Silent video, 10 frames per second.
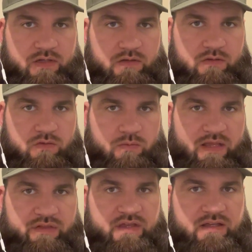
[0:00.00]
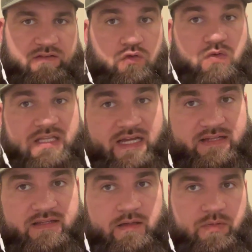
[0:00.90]
And you may think it's a unique
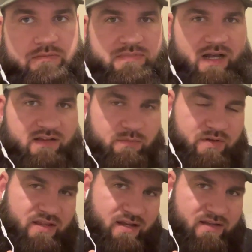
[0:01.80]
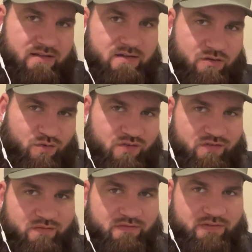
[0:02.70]
idea, but God spread that idea
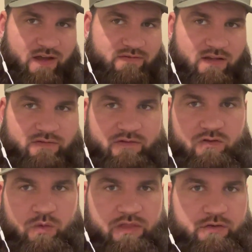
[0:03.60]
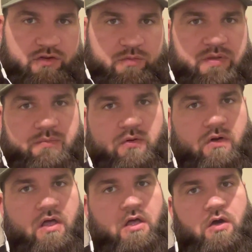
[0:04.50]
across 5, 10, 15, 20, 30 other
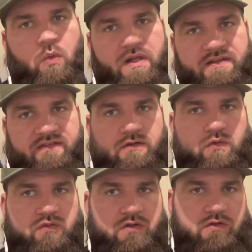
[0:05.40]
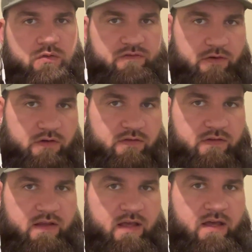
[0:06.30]
people, waiting to see who's going to do it
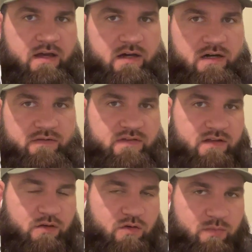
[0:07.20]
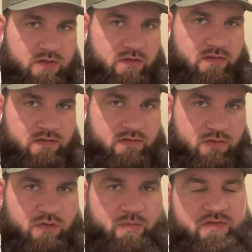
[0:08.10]
first. It's not going to be
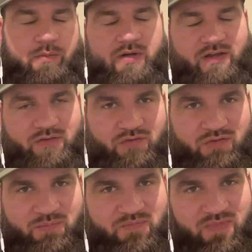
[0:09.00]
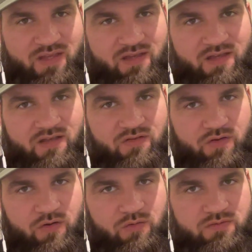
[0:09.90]
you, it'll be somebody else.
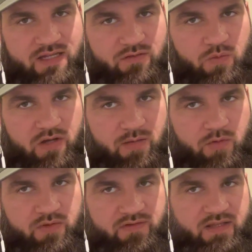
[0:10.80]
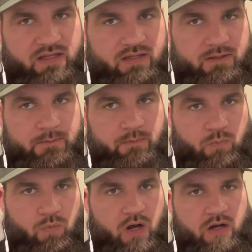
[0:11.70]
So that's why I'm always hitting
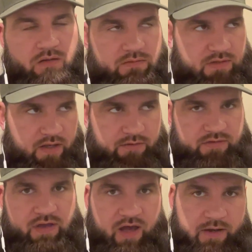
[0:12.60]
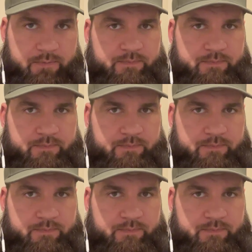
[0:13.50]
while the iron is hot.